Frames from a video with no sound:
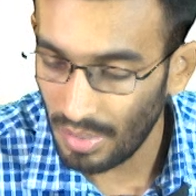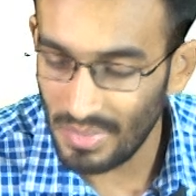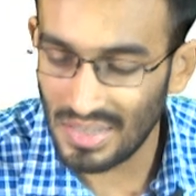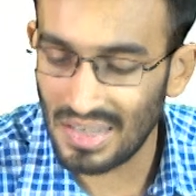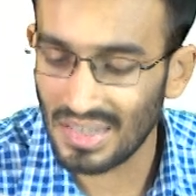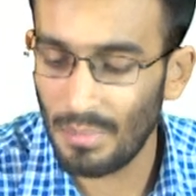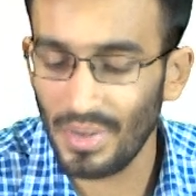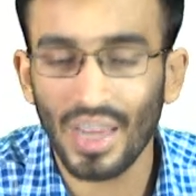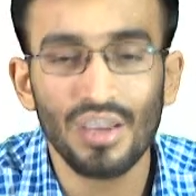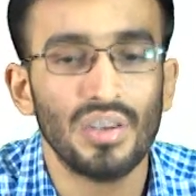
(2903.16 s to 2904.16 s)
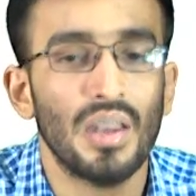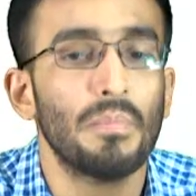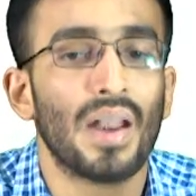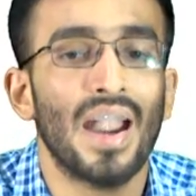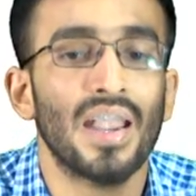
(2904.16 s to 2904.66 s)
business communication and
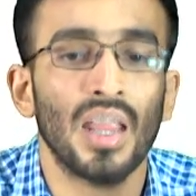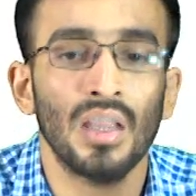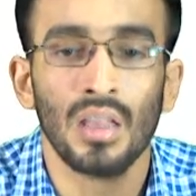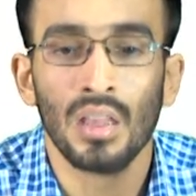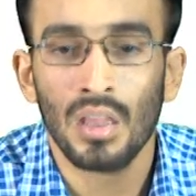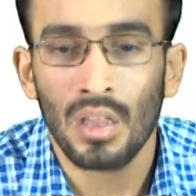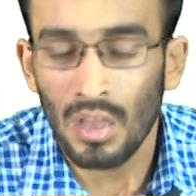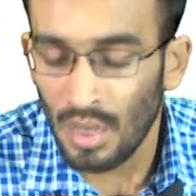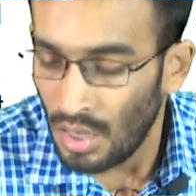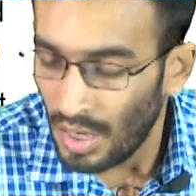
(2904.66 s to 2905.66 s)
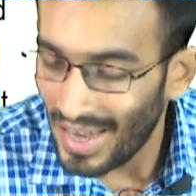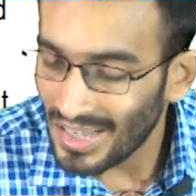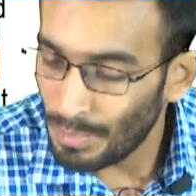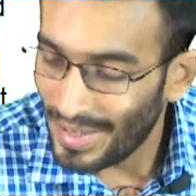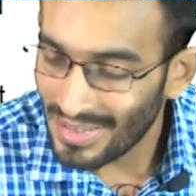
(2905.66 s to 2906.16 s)
branding
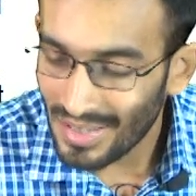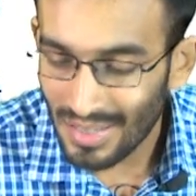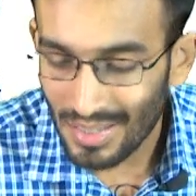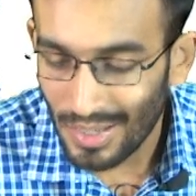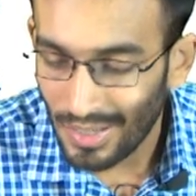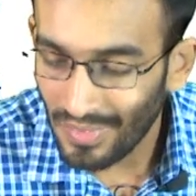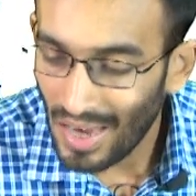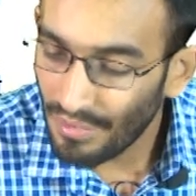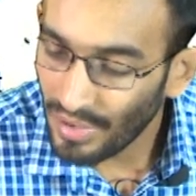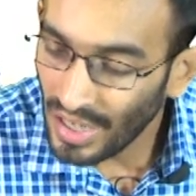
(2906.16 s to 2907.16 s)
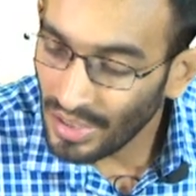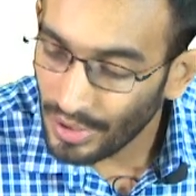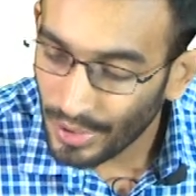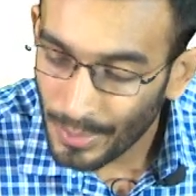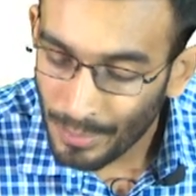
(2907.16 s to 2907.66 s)
expenses they have
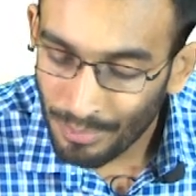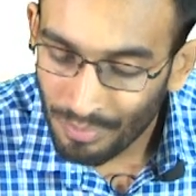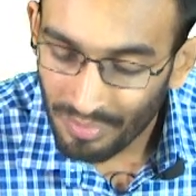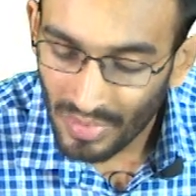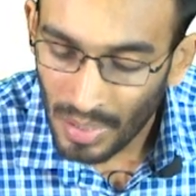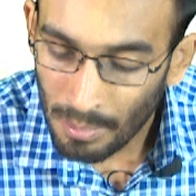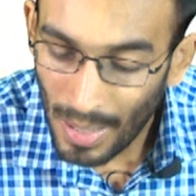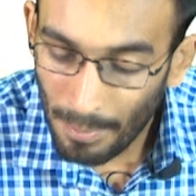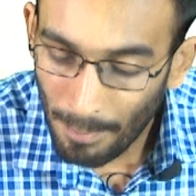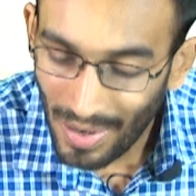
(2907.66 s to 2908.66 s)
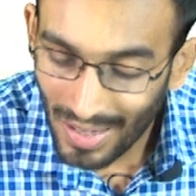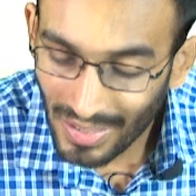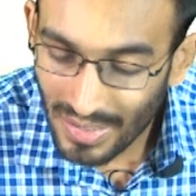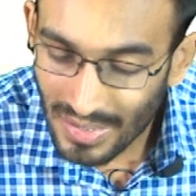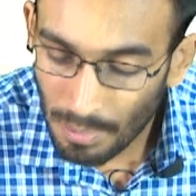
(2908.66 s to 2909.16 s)
incurred by
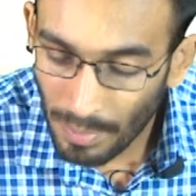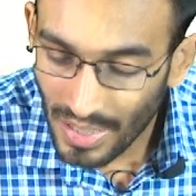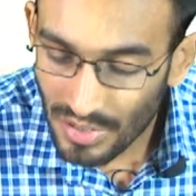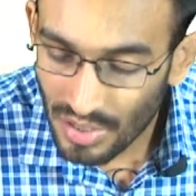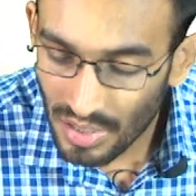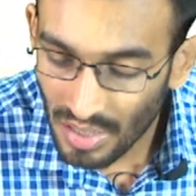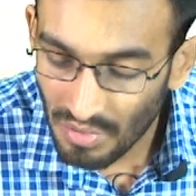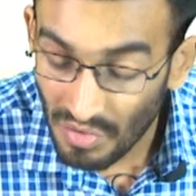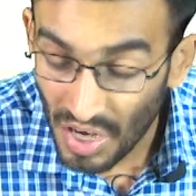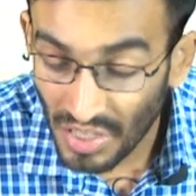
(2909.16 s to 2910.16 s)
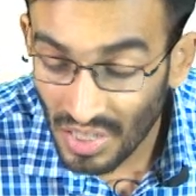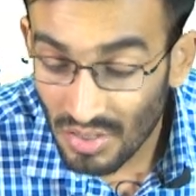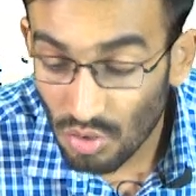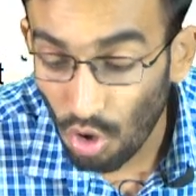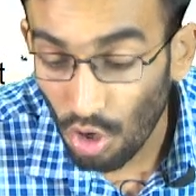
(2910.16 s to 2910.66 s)
participation in
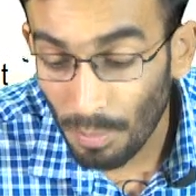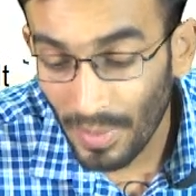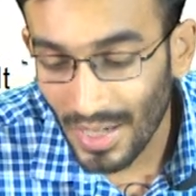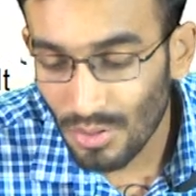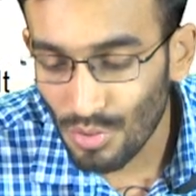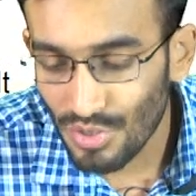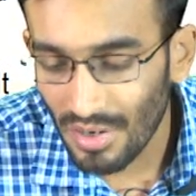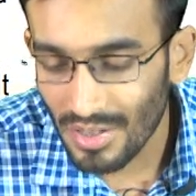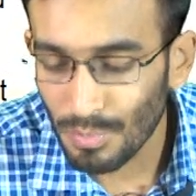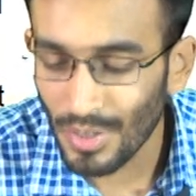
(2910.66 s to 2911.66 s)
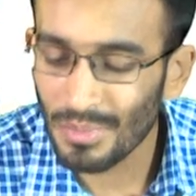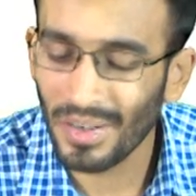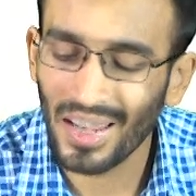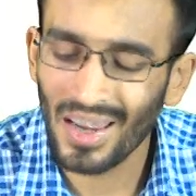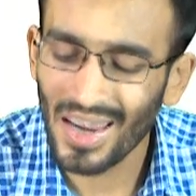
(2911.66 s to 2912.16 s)
various corporate social
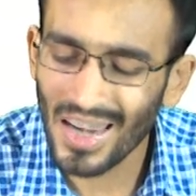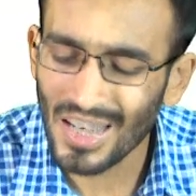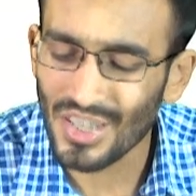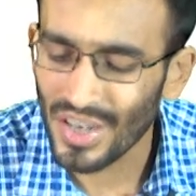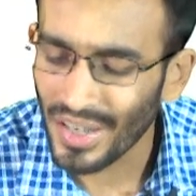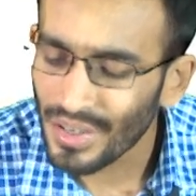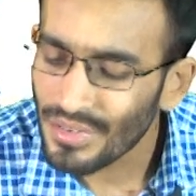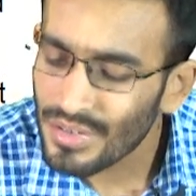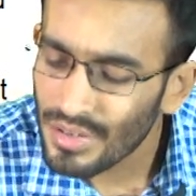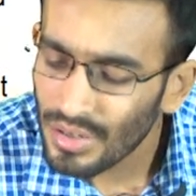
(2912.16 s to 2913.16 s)
responsibility initiatives.